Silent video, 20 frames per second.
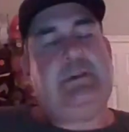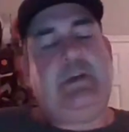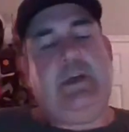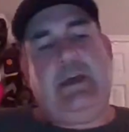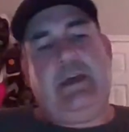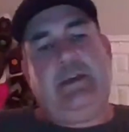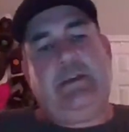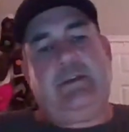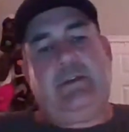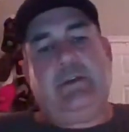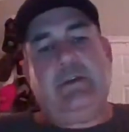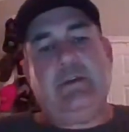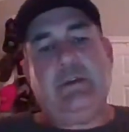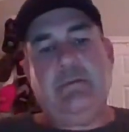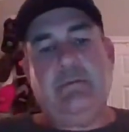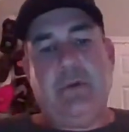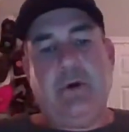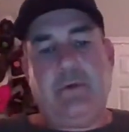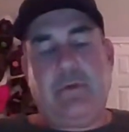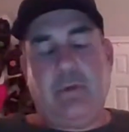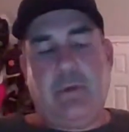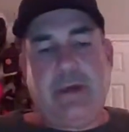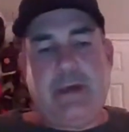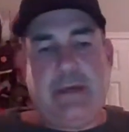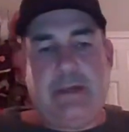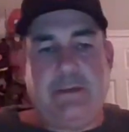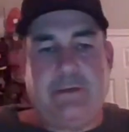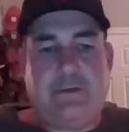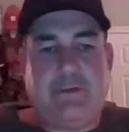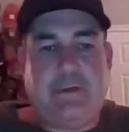test both
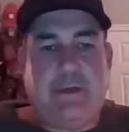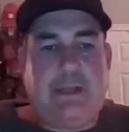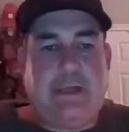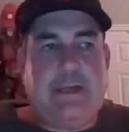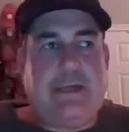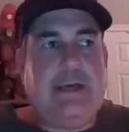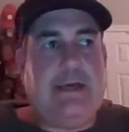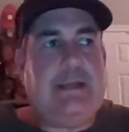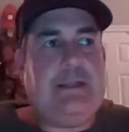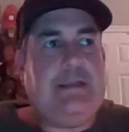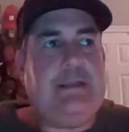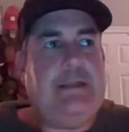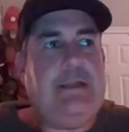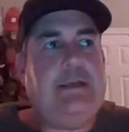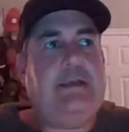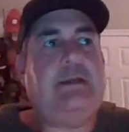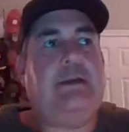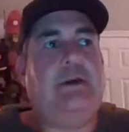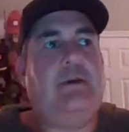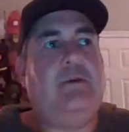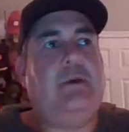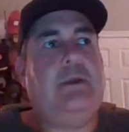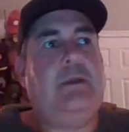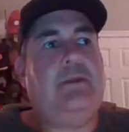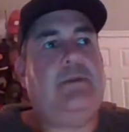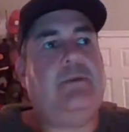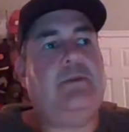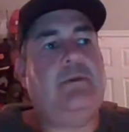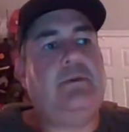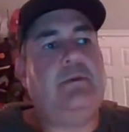ways, and I kind of did it going
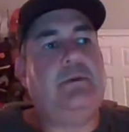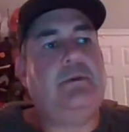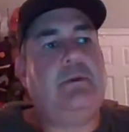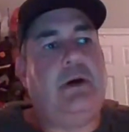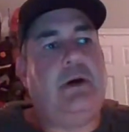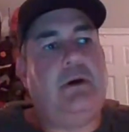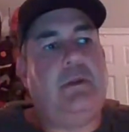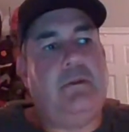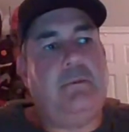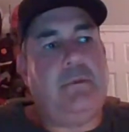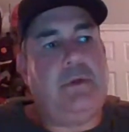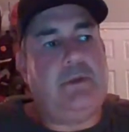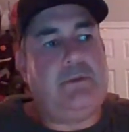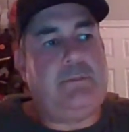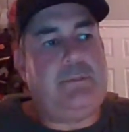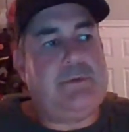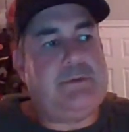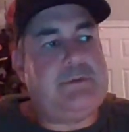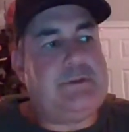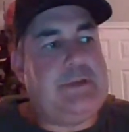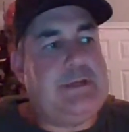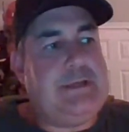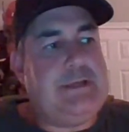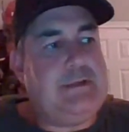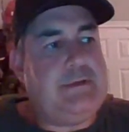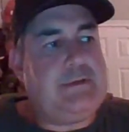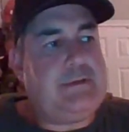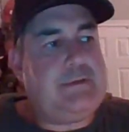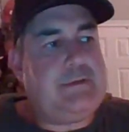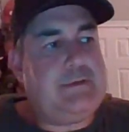through all the multiple
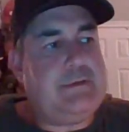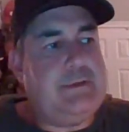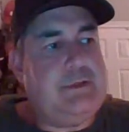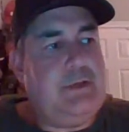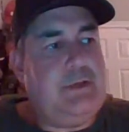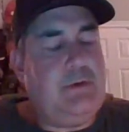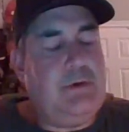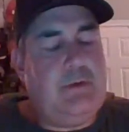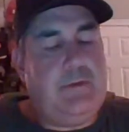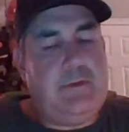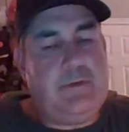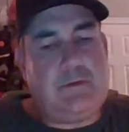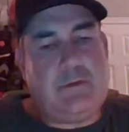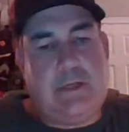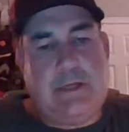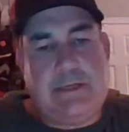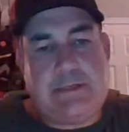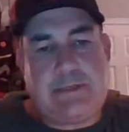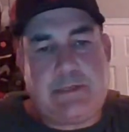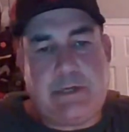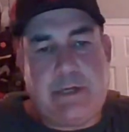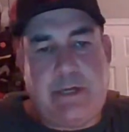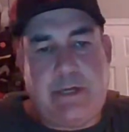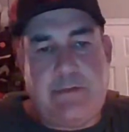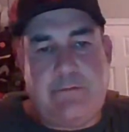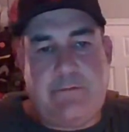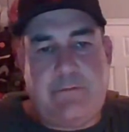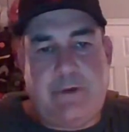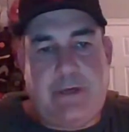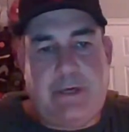states, on this last
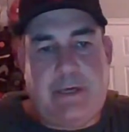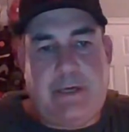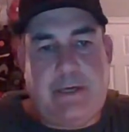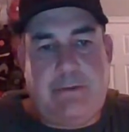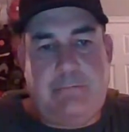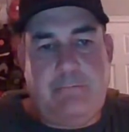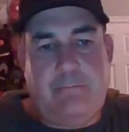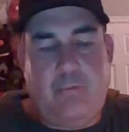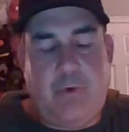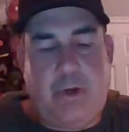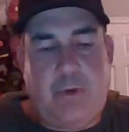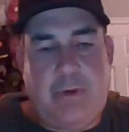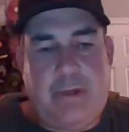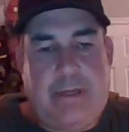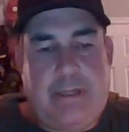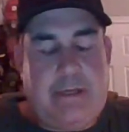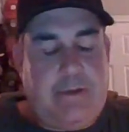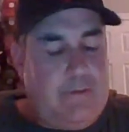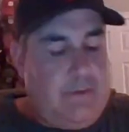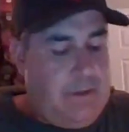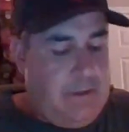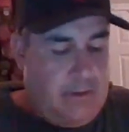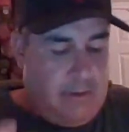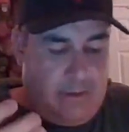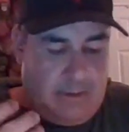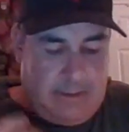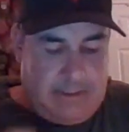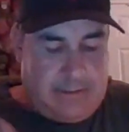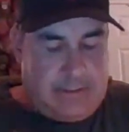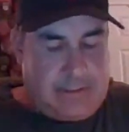drive. When I went down
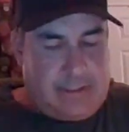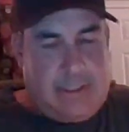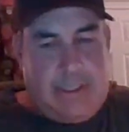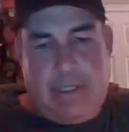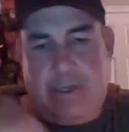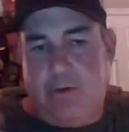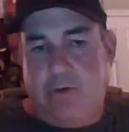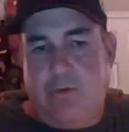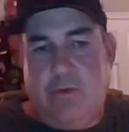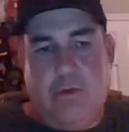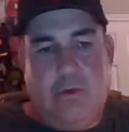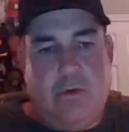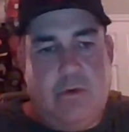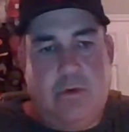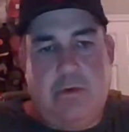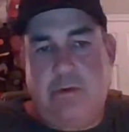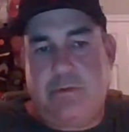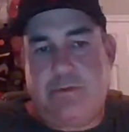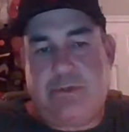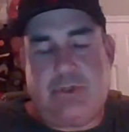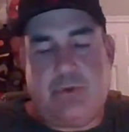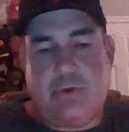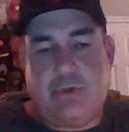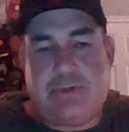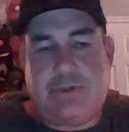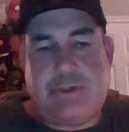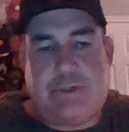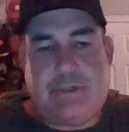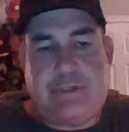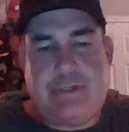there, I just kind of wore
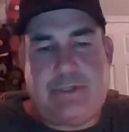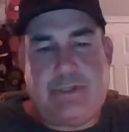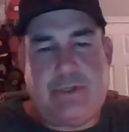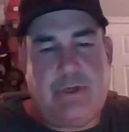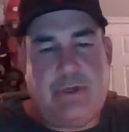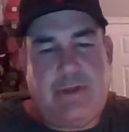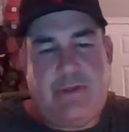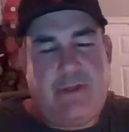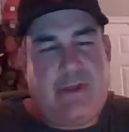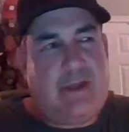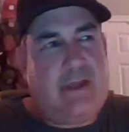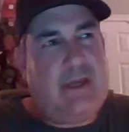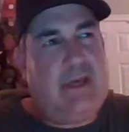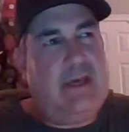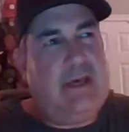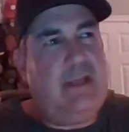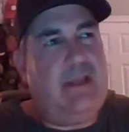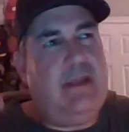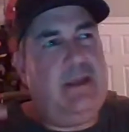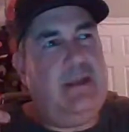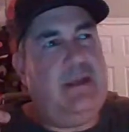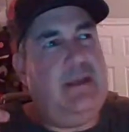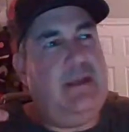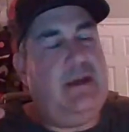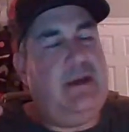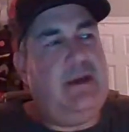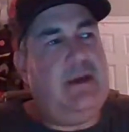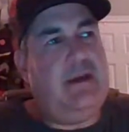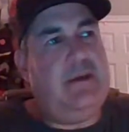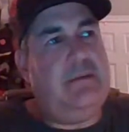shorts and t-shirt. I think I had
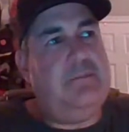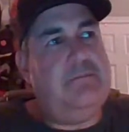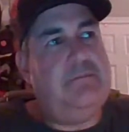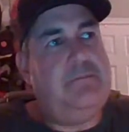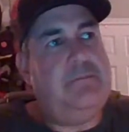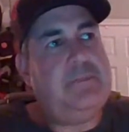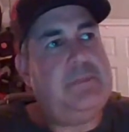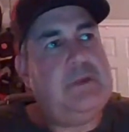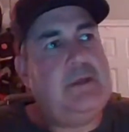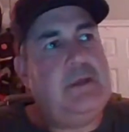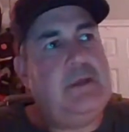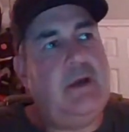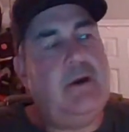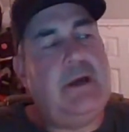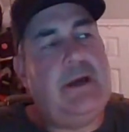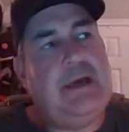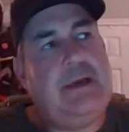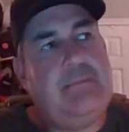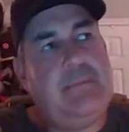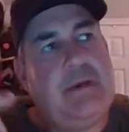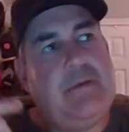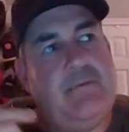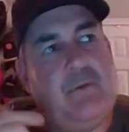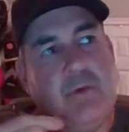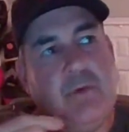I had my